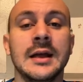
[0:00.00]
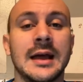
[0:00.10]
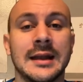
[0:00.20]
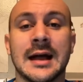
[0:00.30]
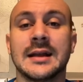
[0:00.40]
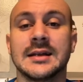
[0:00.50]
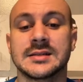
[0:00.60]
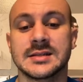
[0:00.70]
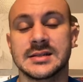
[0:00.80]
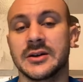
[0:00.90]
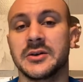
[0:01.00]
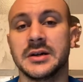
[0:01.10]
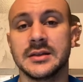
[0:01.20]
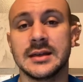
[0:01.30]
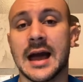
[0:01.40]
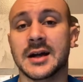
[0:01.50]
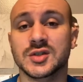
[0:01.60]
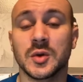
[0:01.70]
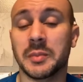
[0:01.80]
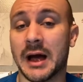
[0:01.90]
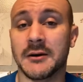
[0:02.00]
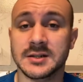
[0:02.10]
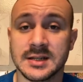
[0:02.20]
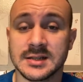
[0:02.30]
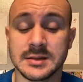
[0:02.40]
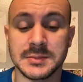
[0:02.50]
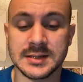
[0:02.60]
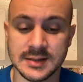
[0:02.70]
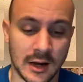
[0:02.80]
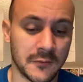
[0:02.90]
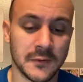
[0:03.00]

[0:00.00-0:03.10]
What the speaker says: and not necessarily the actual power system itself.